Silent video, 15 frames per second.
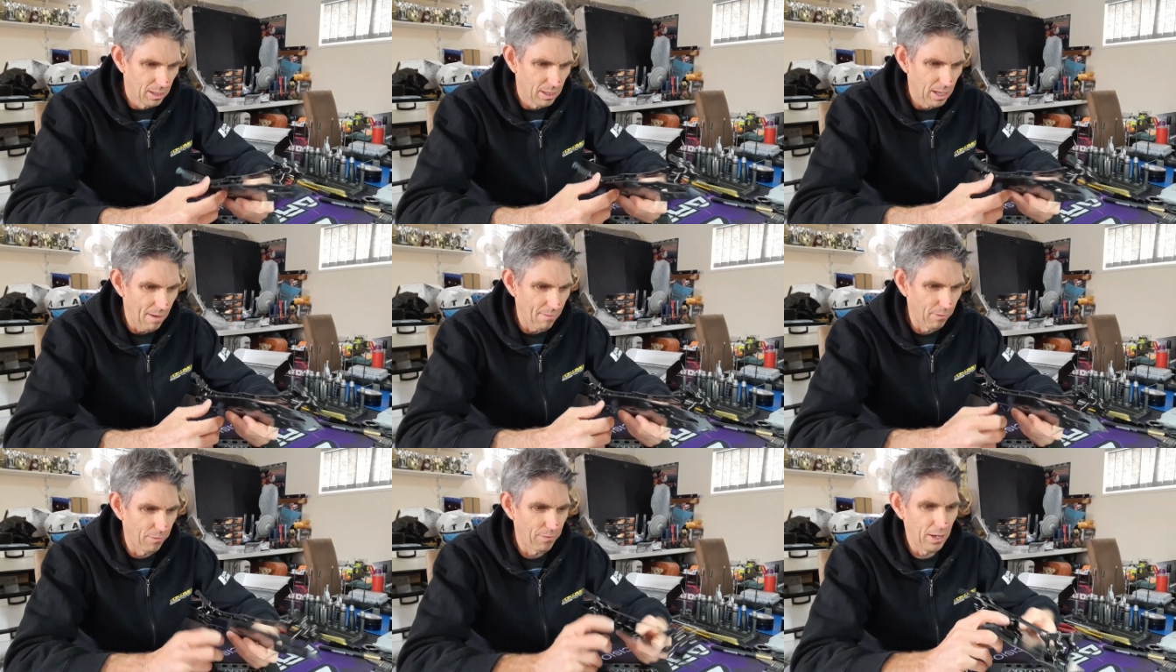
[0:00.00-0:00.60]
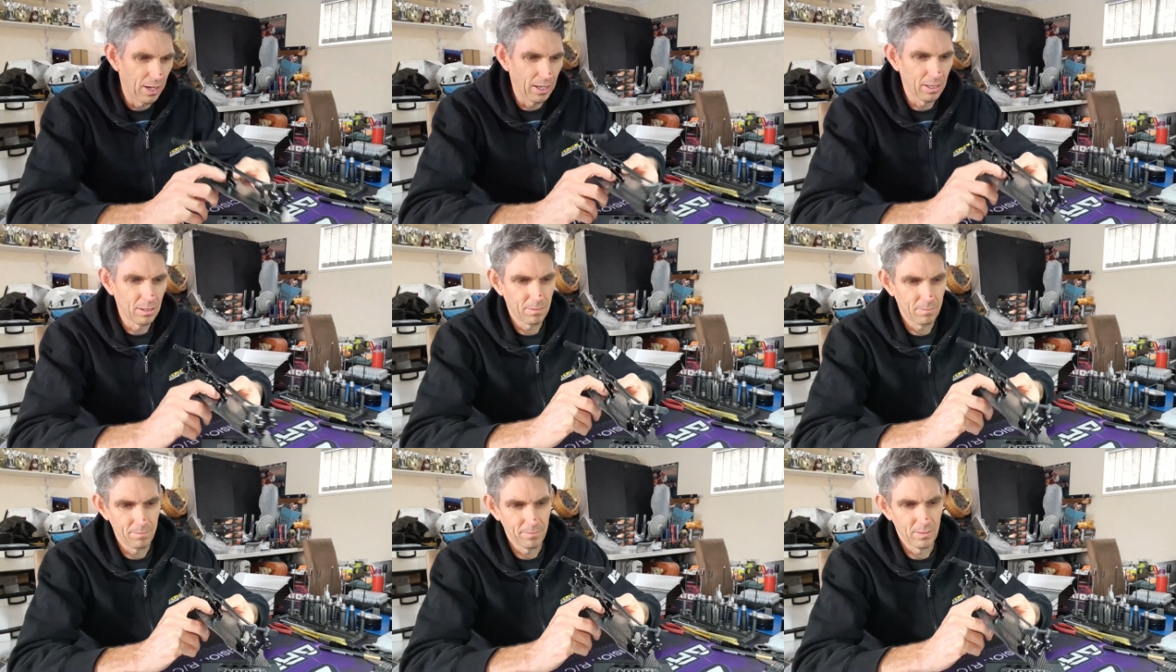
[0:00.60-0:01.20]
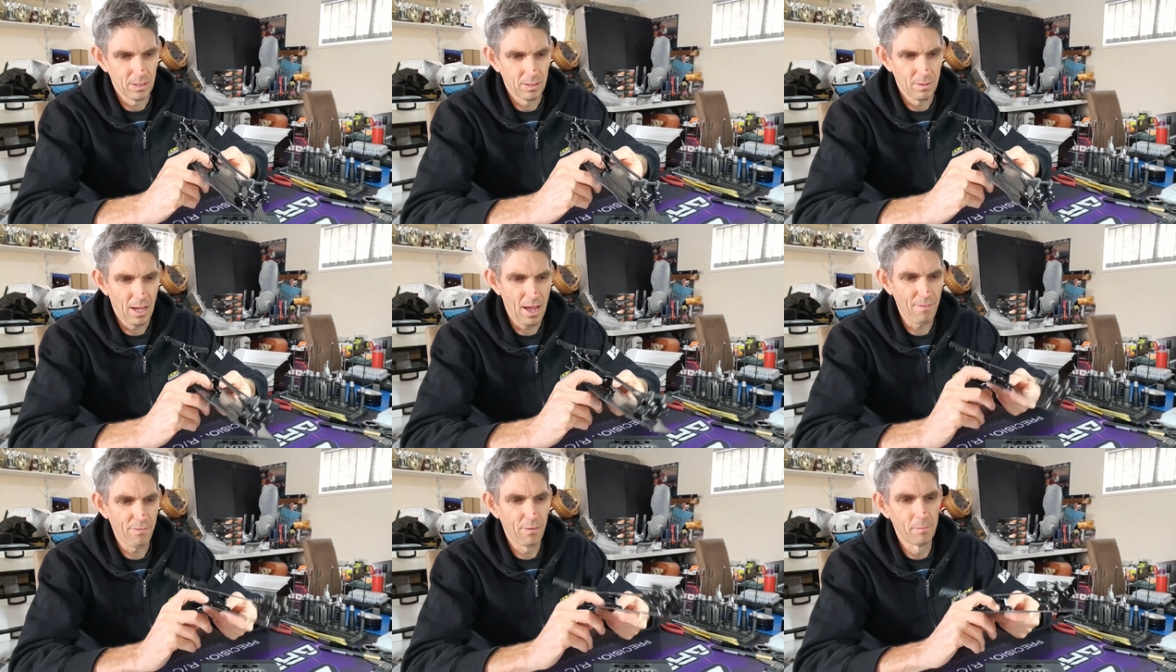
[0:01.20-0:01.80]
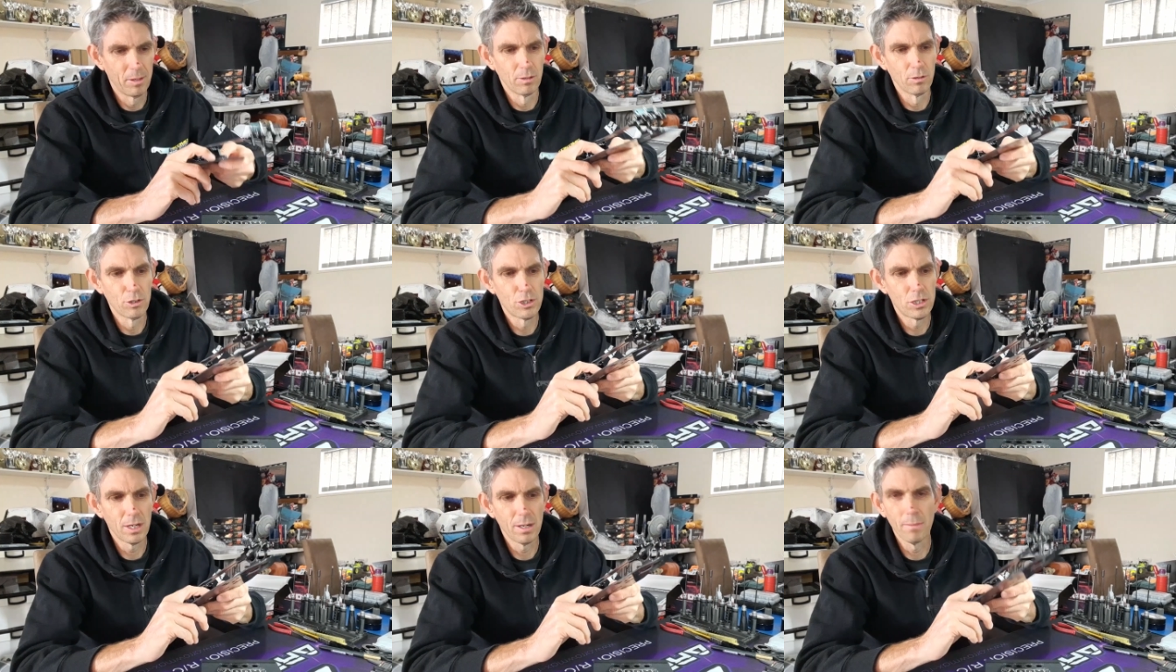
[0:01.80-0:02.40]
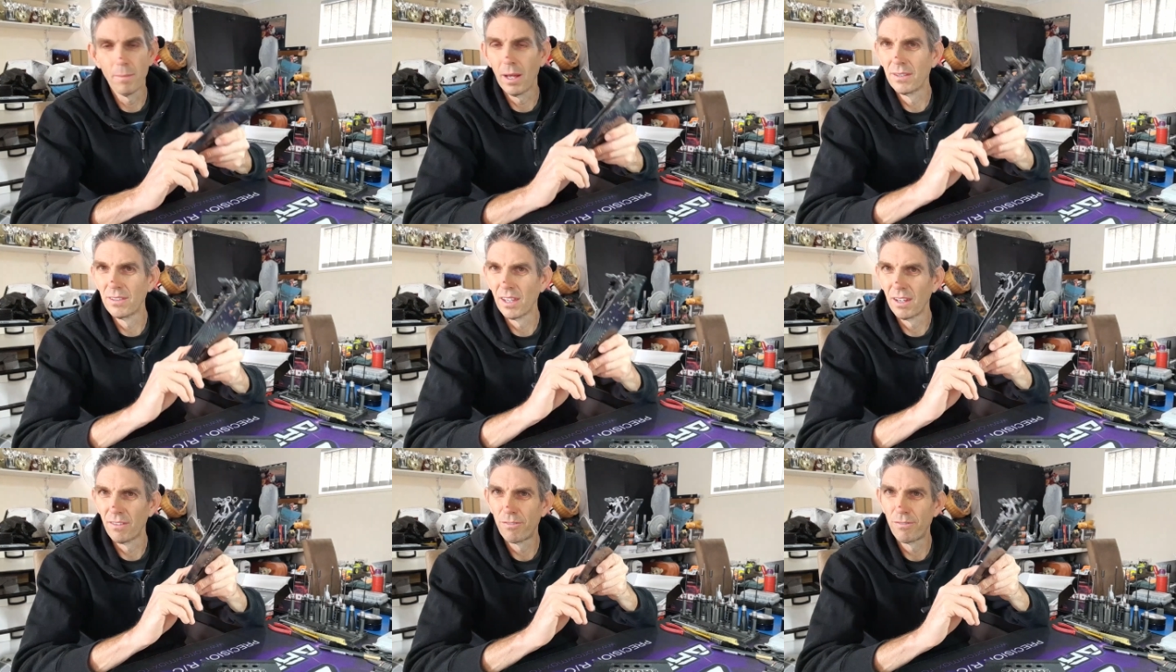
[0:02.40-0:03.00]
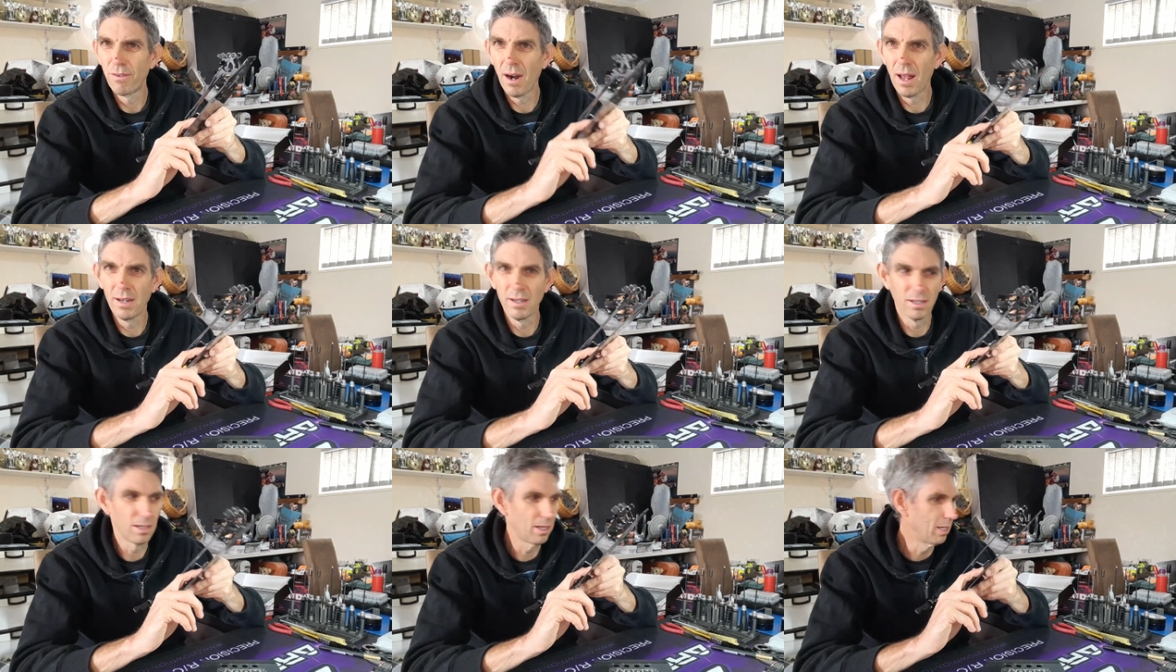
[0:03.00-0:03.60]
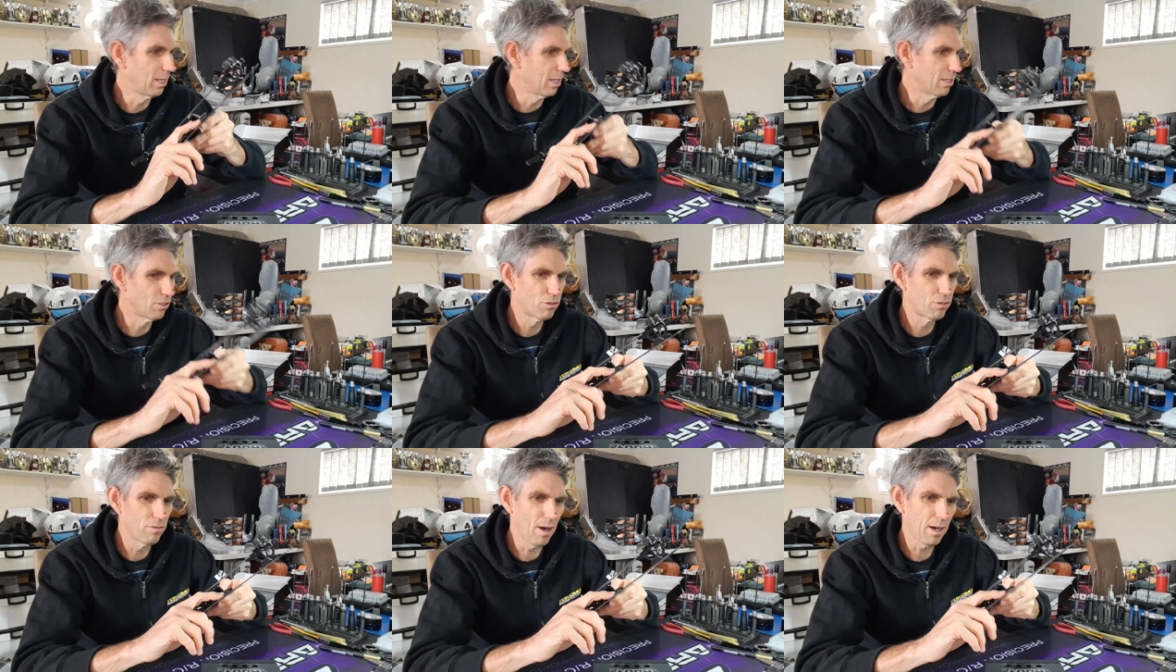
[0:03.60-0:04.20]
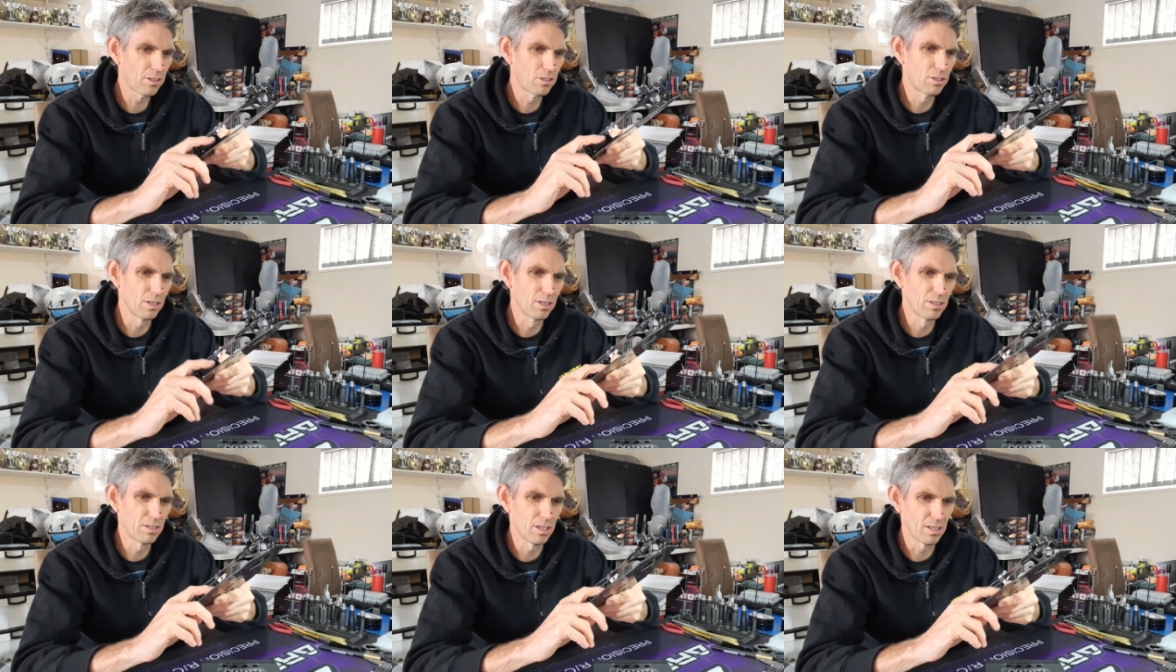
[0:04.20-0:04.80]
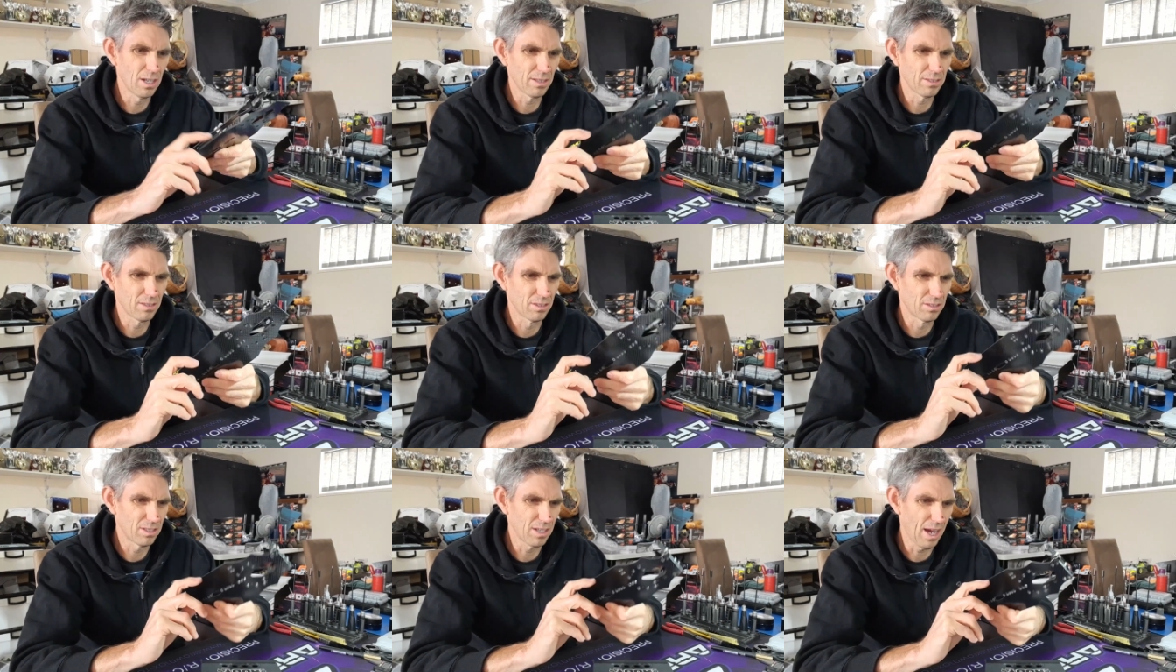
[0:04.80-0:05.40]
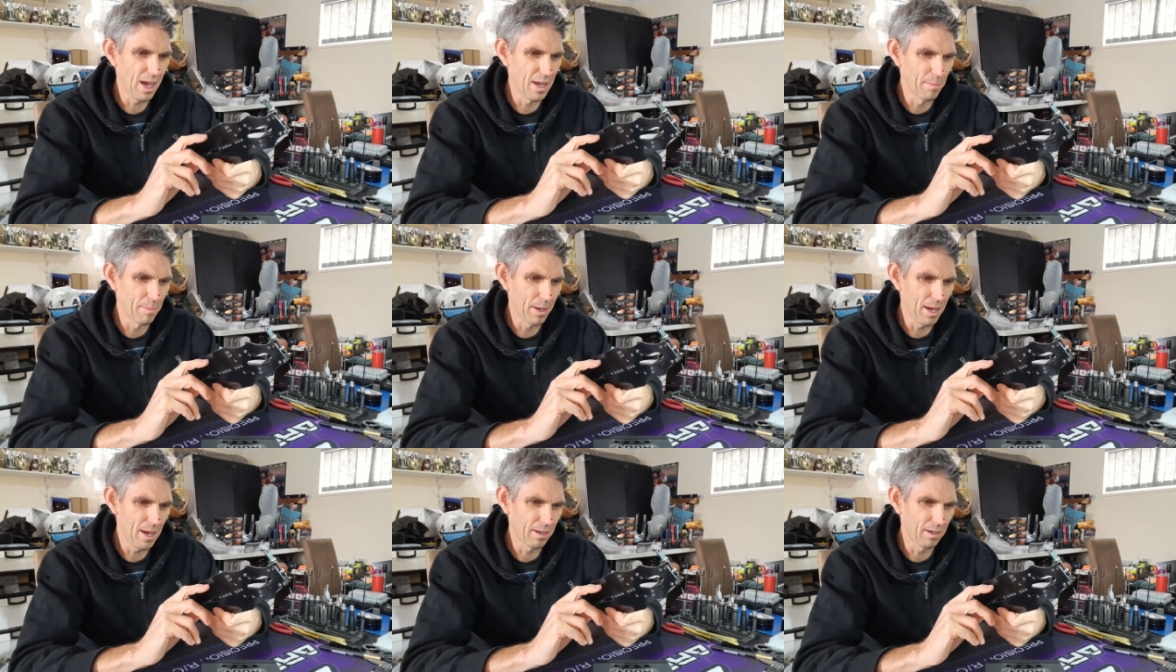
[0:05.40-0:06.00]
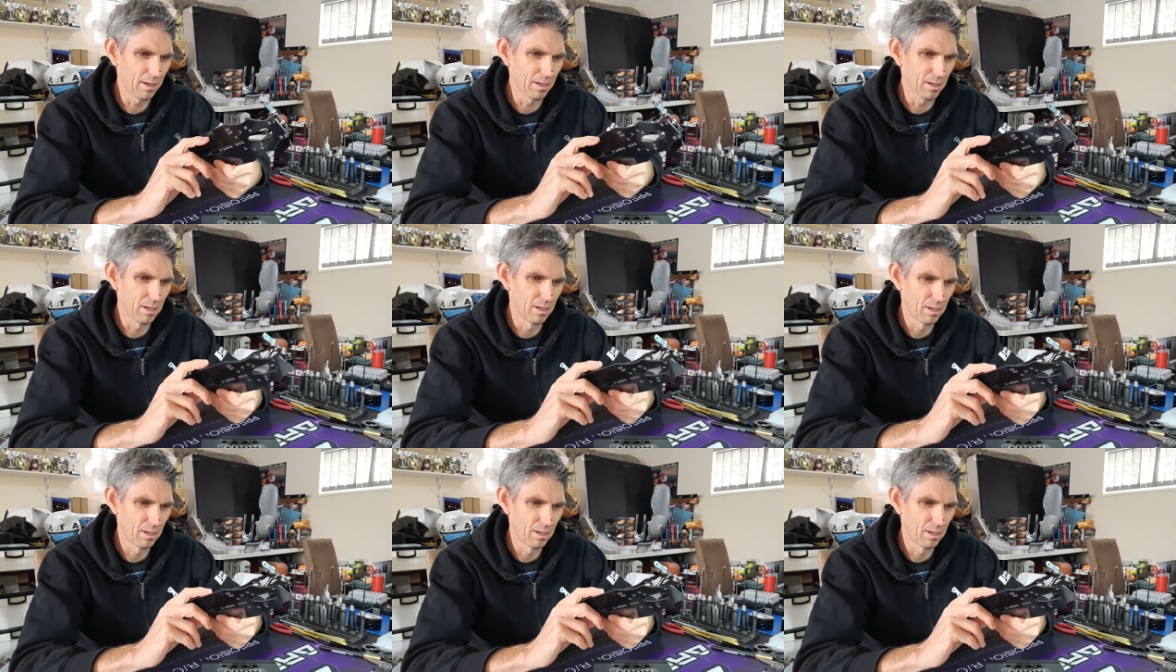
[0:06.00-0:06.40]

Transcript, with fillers: the other thing, half a mil shim under the front, in the instructions it doesn't say about it,